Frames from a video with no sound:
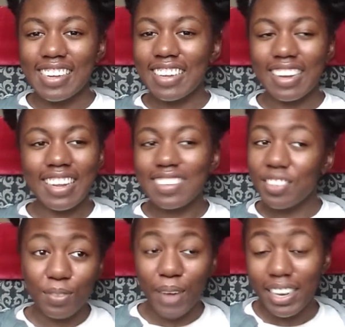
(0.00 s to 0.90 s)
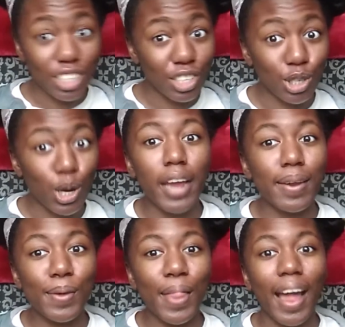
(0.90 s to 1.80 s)
And unless you actually try
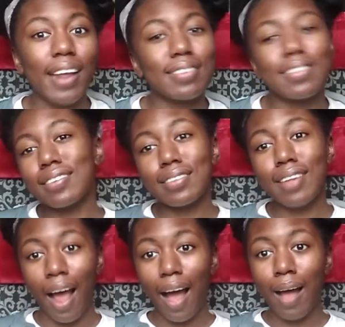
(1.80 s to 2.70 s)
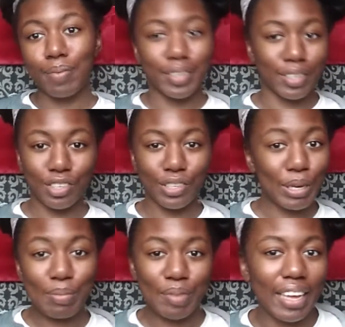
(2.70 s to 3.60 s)
to do that, it's not just going to happen. It's just
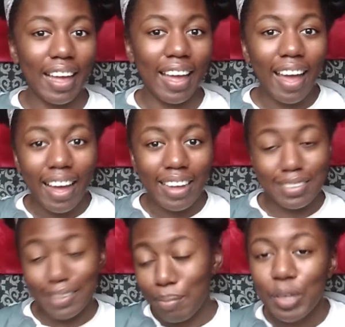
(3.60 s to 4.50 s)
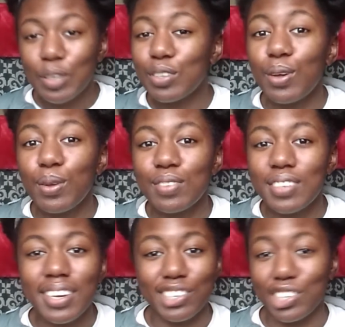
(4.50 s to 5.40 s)
going to be a typical
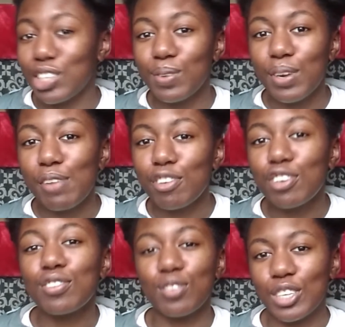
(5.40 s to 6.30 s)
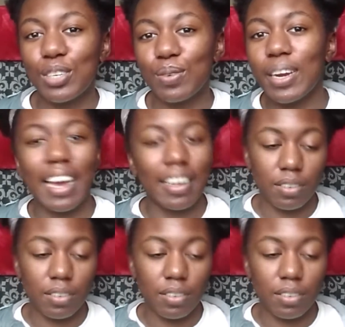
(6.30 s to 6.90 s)
Tuesday, January 1st, 2020.